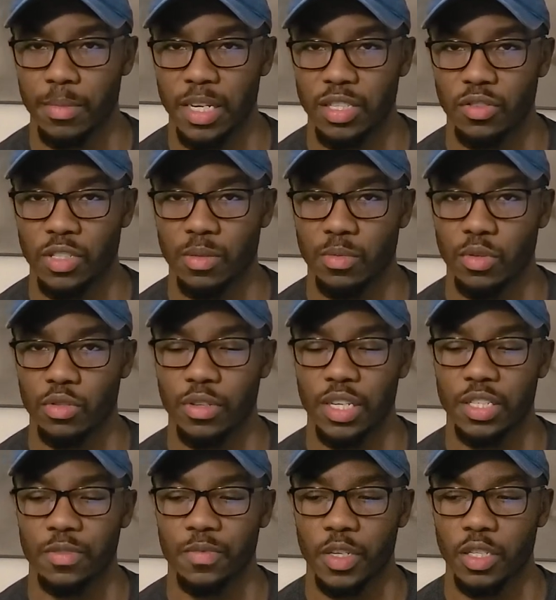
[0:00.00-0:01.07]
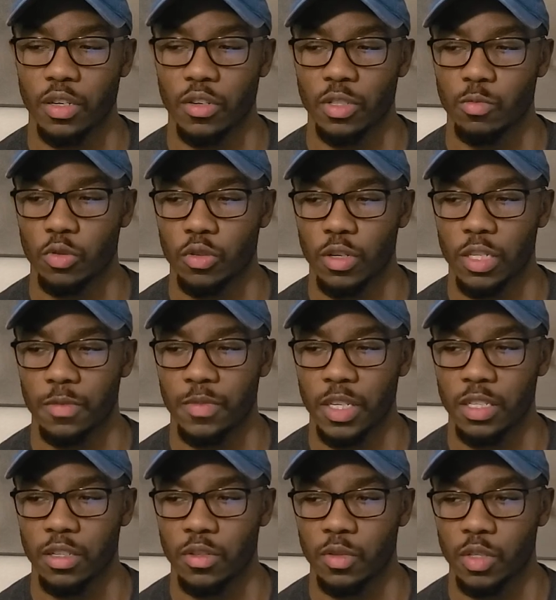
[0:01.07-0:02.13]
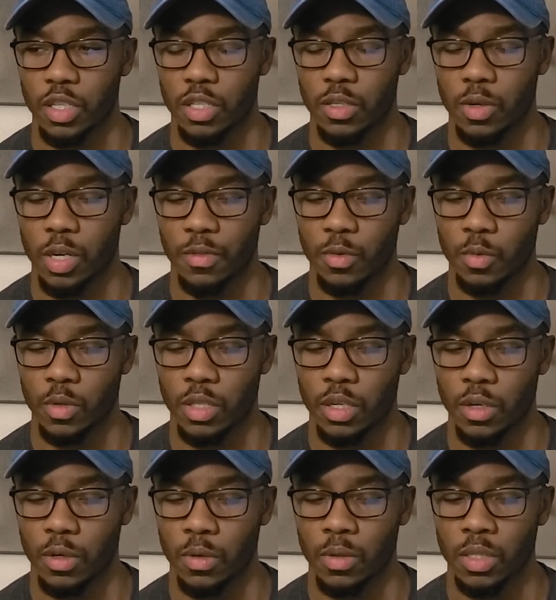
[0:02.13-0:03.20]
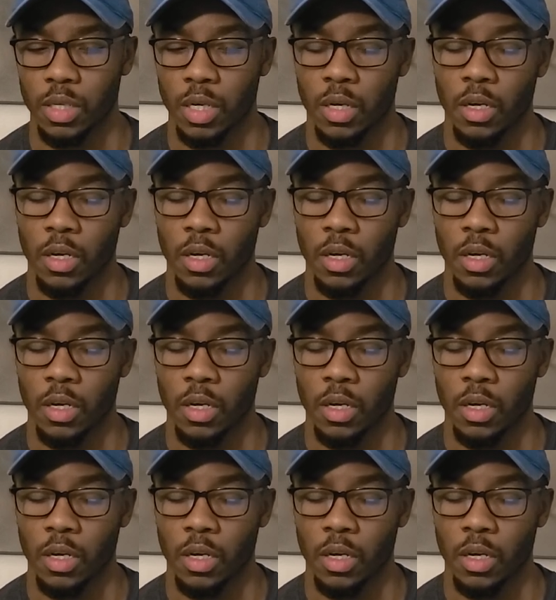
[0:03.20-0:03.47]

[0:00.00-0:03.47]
Might do some nutrition videos, some cooking videos, just so everyone knows,